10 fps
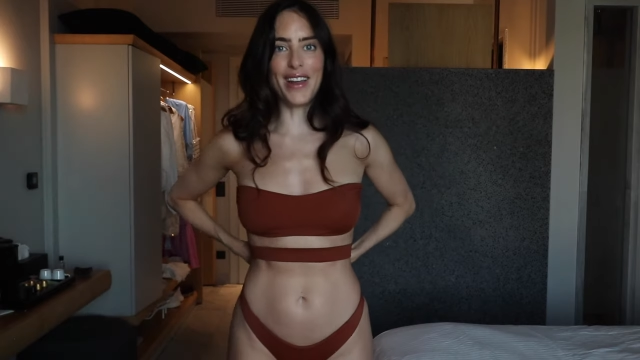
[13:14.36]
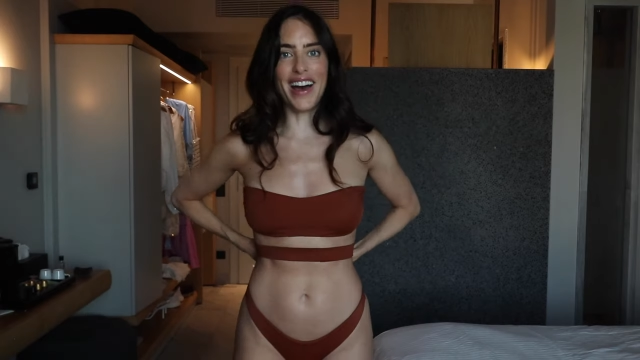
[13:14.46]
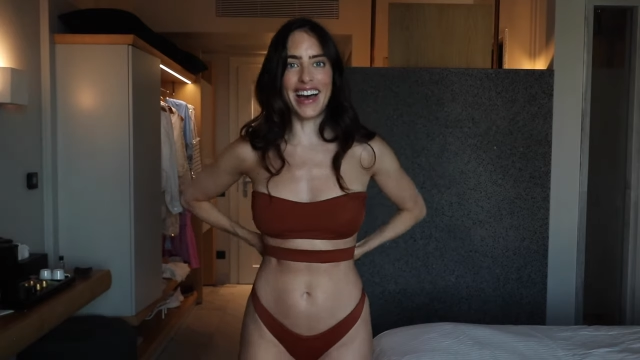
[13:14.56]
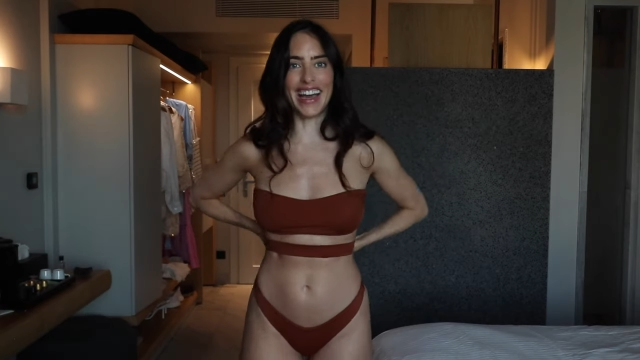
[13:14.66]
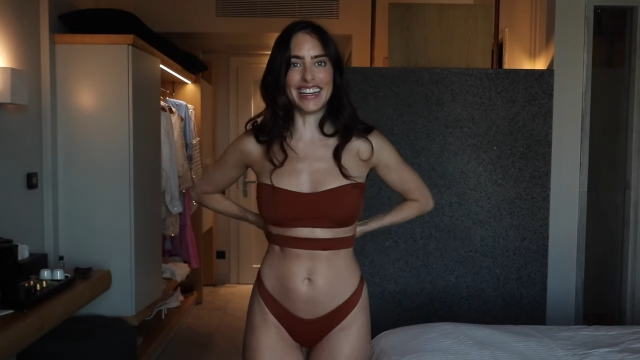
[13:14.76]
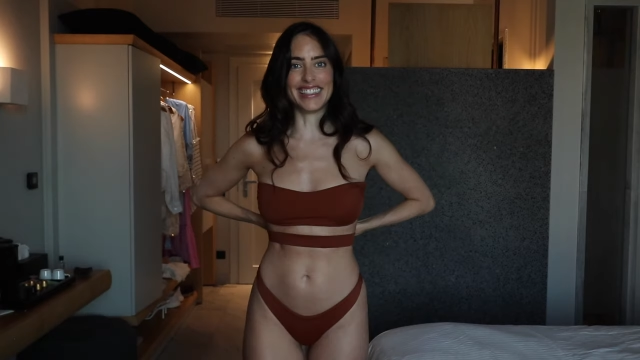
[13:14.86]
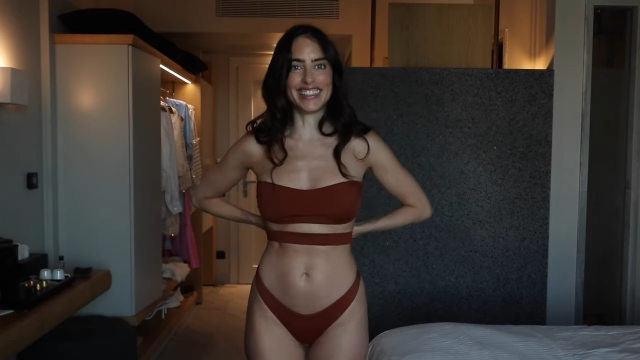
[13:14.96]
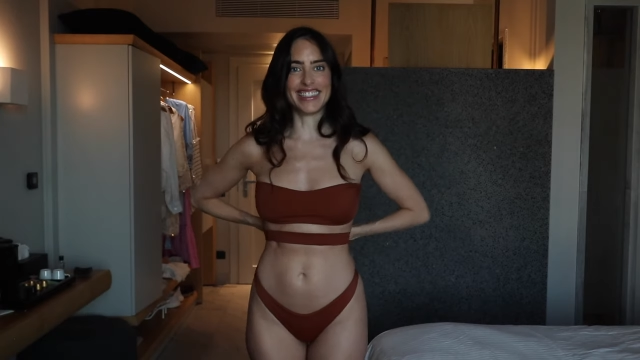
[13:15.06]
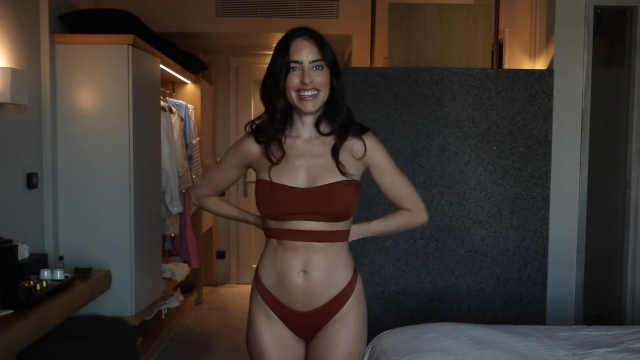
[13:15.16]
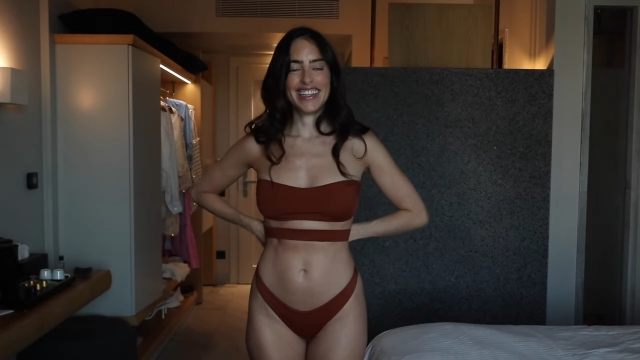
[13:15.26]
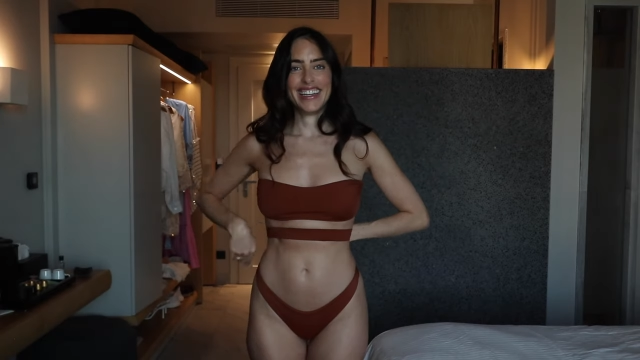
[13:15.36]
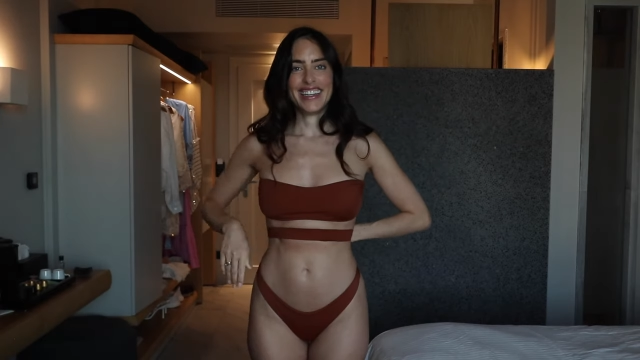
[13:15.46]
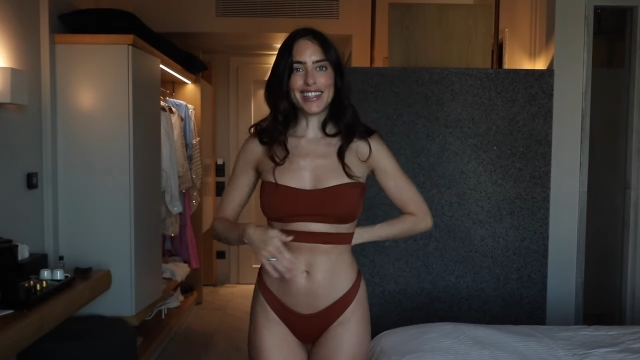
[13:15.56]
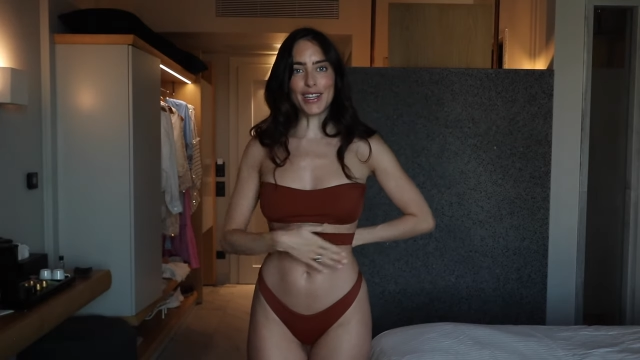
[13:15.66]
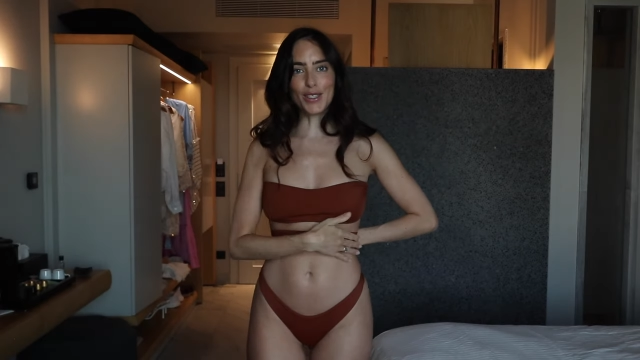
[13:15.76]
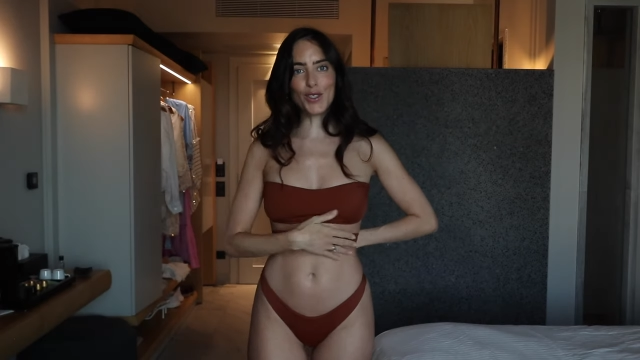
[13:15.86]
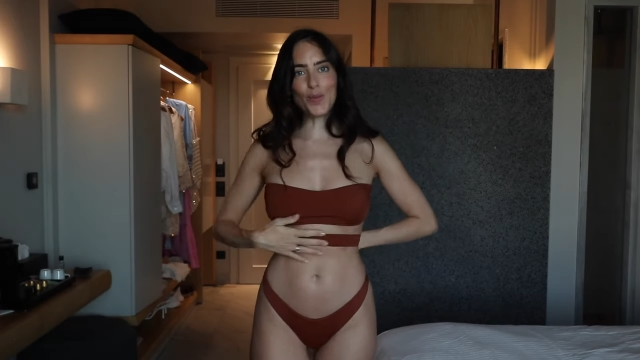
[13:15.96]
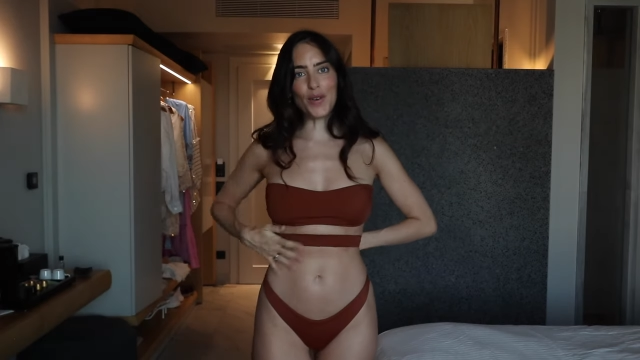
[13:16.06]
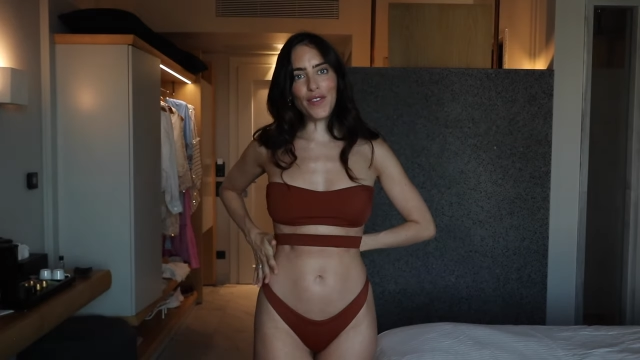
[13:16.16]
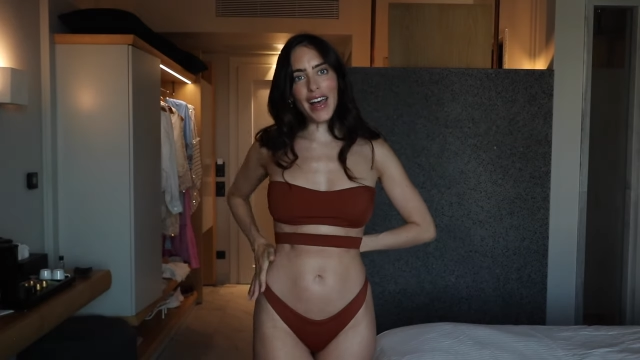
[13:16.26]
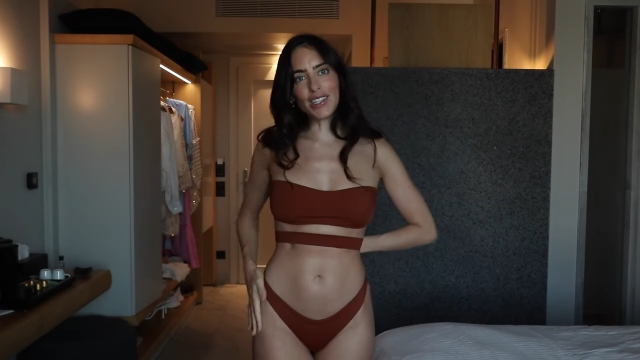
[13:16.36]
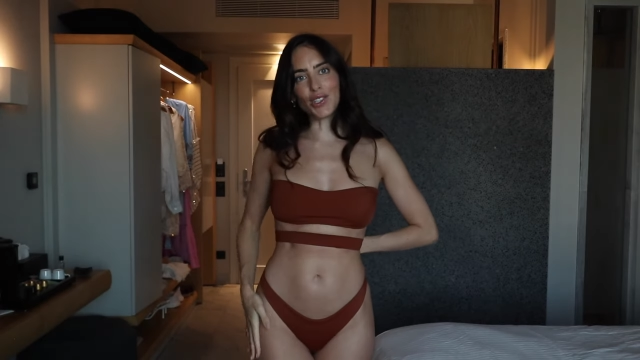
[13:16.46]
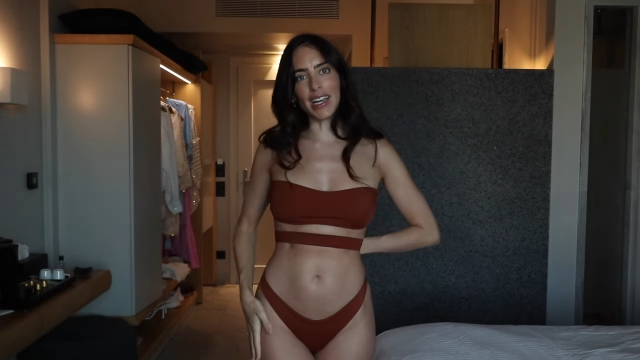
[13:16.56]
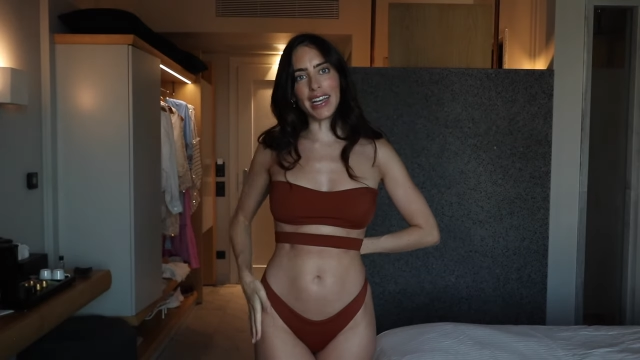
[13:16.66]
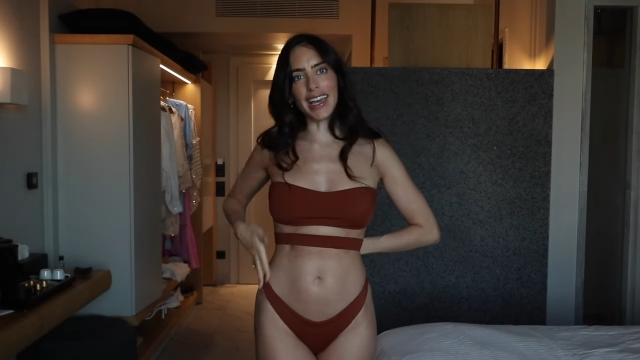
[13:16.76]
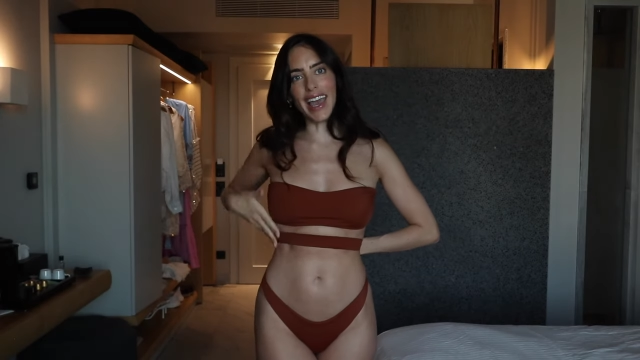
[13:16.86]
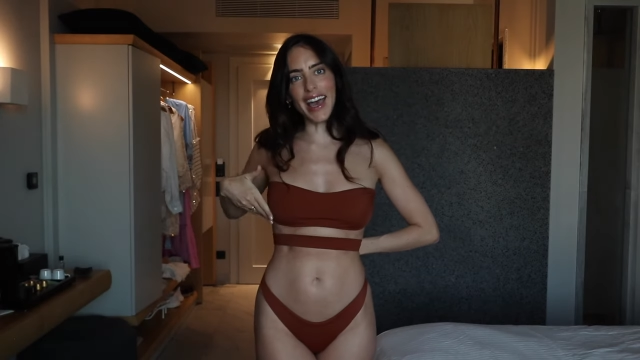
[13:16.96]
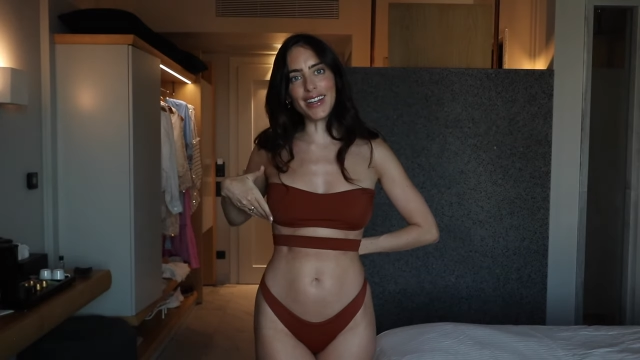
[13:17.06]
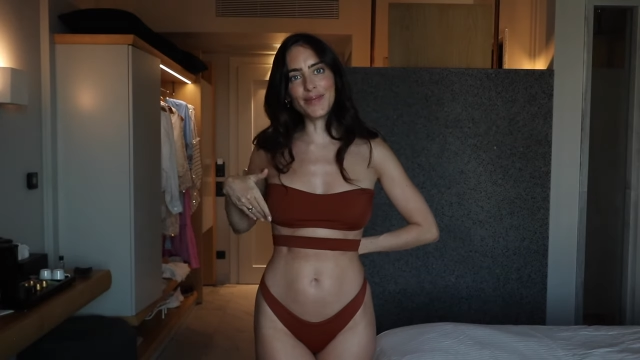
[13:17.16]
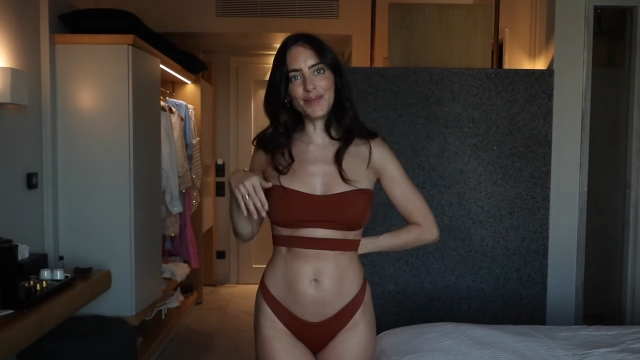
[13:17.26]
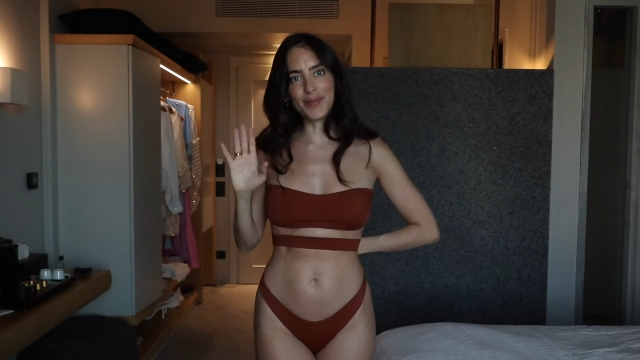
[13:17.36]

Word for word: nice. It's like super flattering again.